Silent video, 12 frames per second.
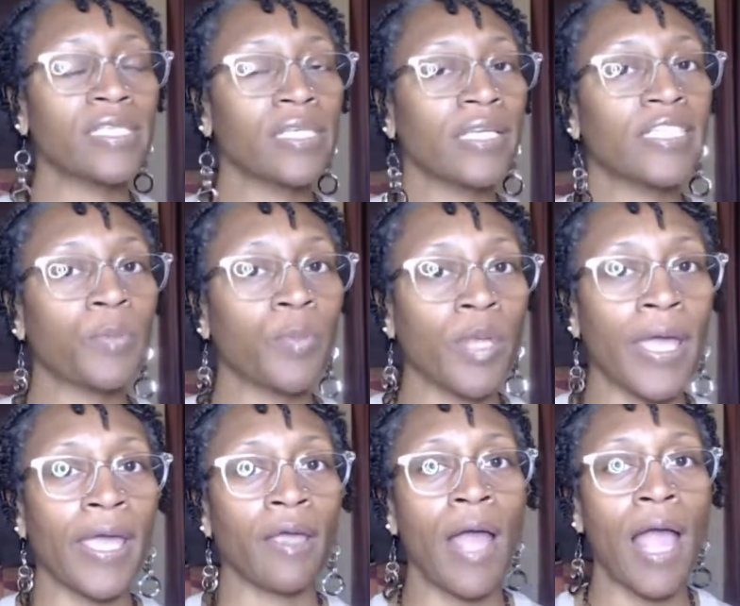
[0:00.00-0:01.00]
to
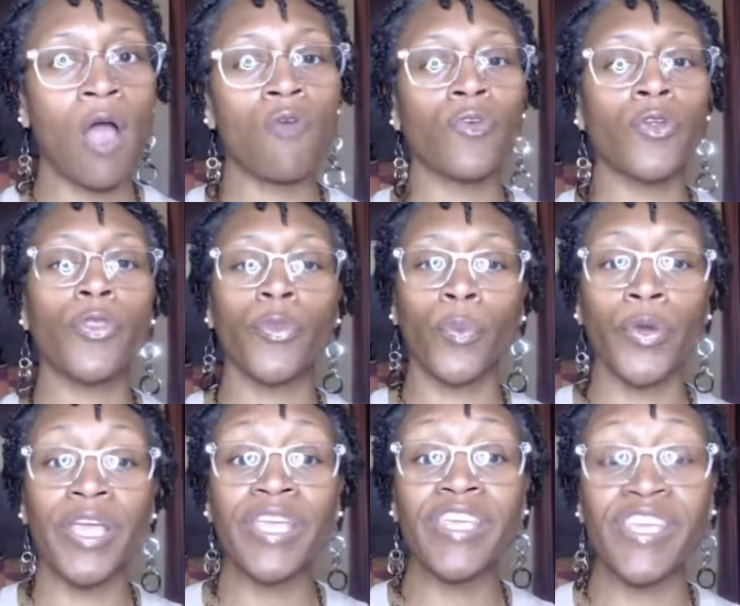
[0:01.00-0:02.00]
explain how for
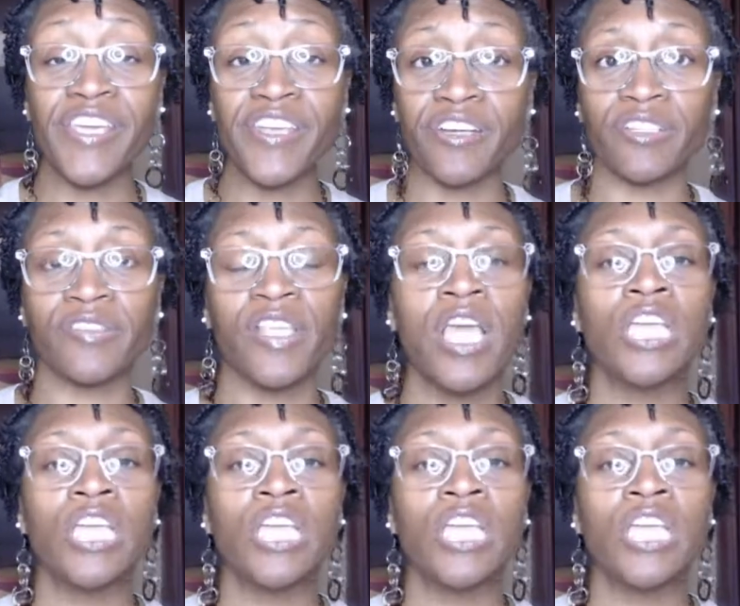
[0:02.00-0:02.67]
3 years